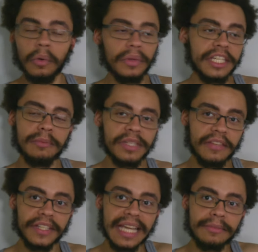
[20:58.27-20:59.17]
Only
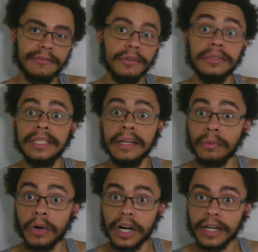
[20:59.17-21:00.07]
specific types of food.
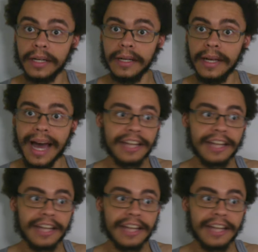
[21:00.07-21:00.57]
Didn't work.